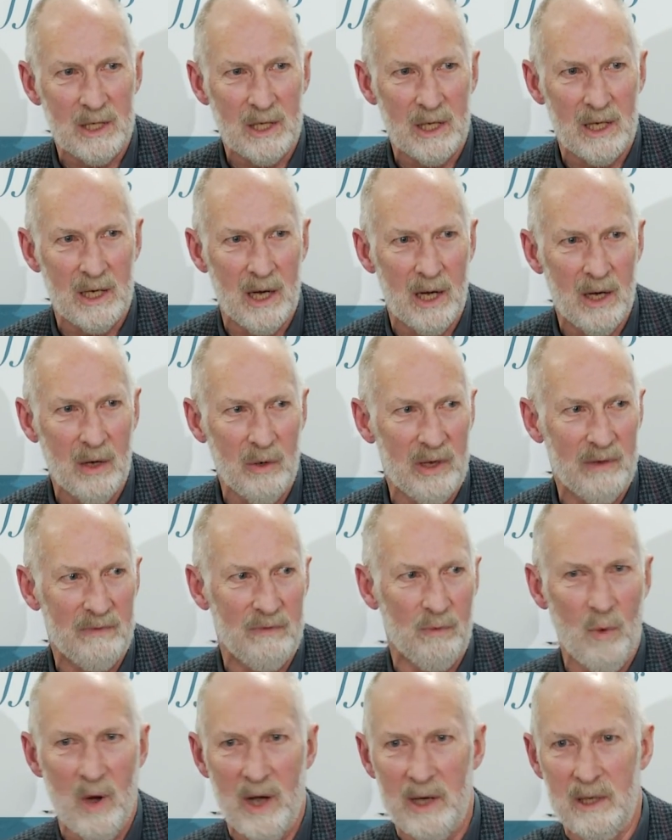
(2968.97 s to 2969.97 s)
You know,
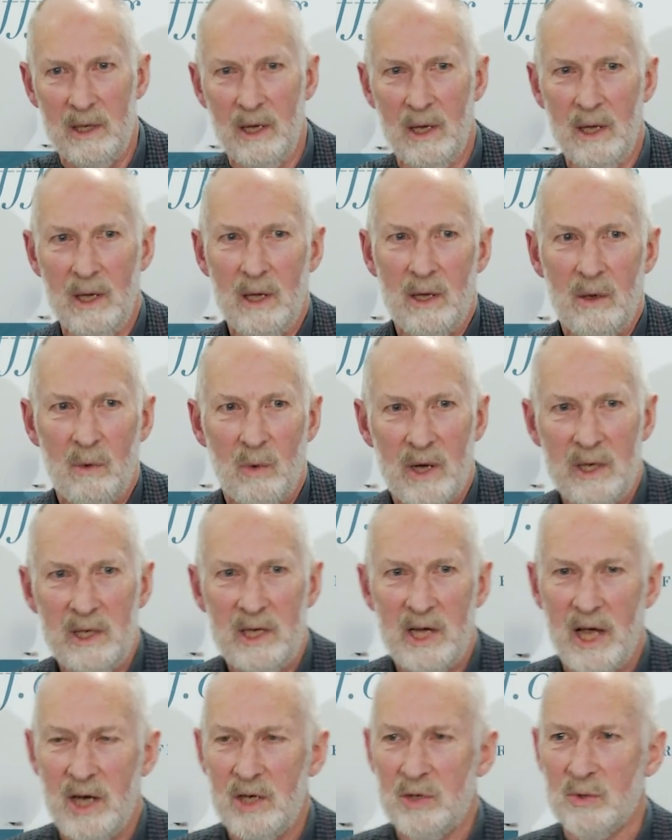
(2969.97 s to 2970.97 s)
if one one
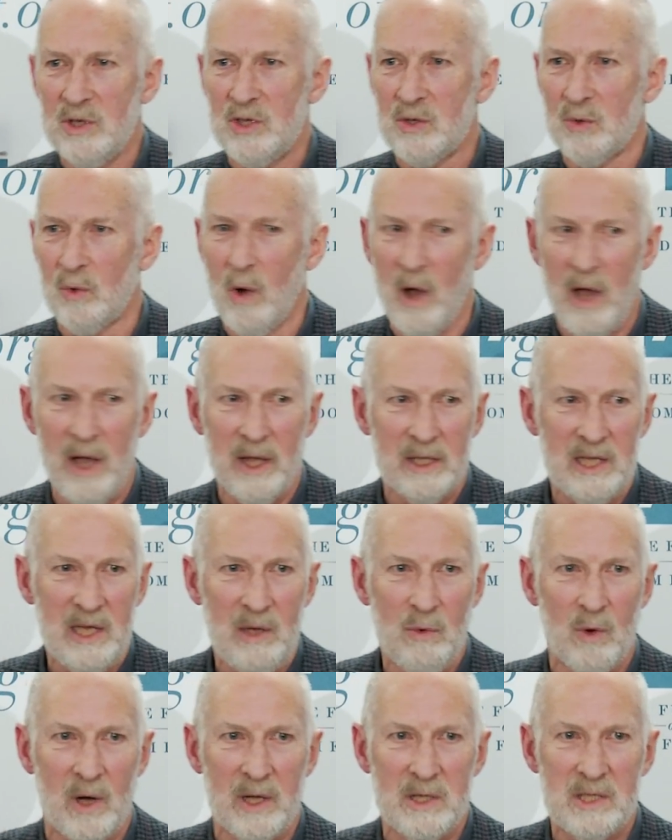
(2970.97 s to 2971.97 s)
country's
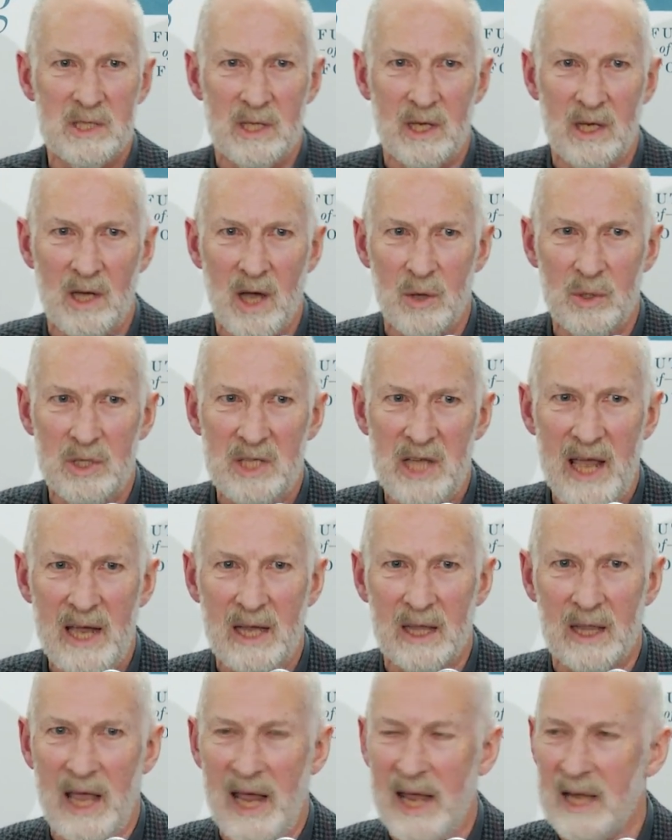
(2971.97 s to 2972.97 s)
royalty wants to go
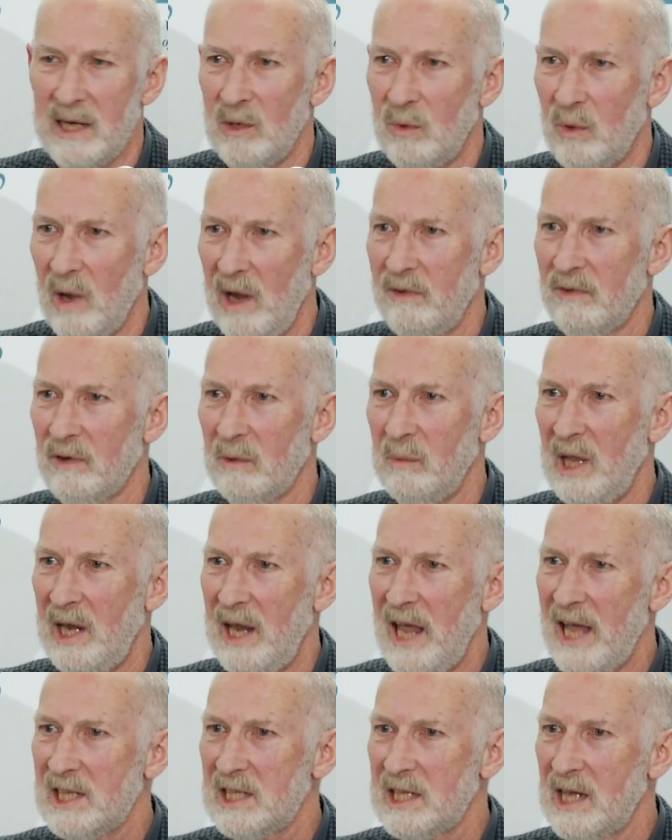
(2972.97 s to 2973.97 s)
take land away from the
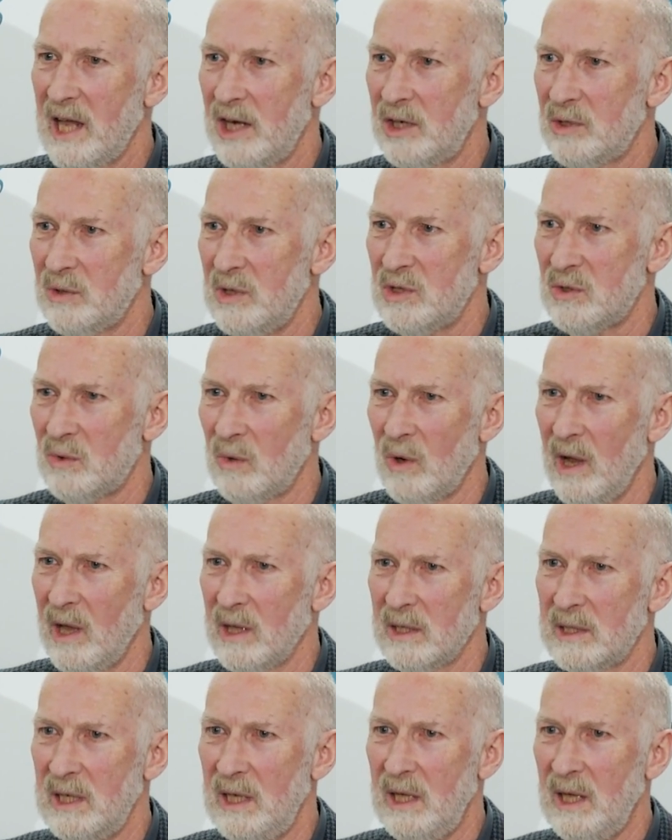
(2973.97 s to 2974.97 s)
next country's
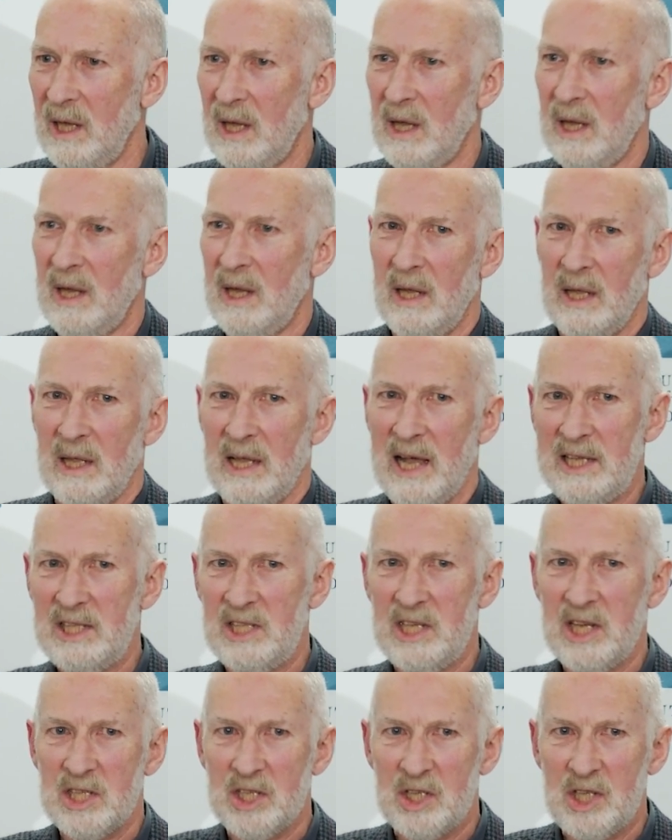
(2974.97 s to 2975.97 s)
royalty, that's
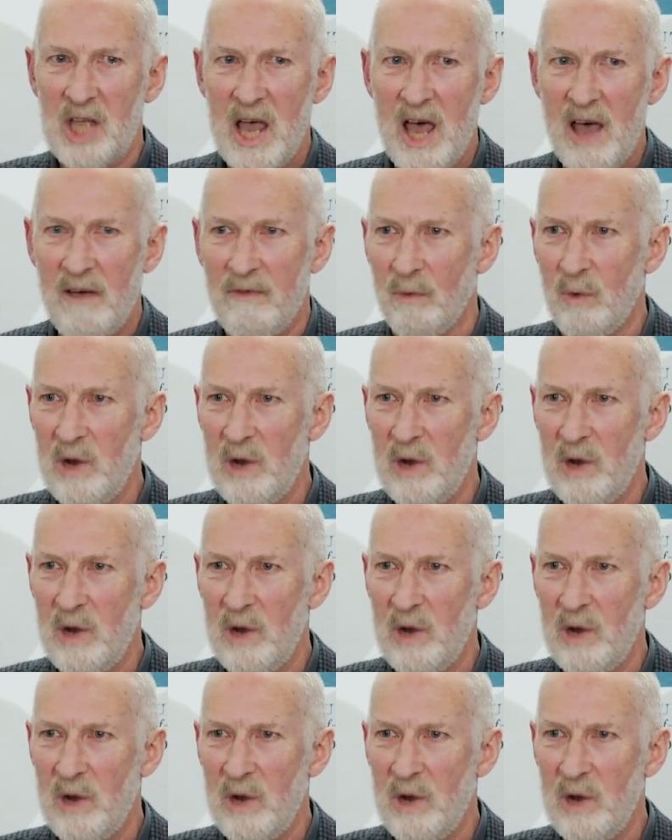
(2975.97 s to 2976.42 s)
just tough.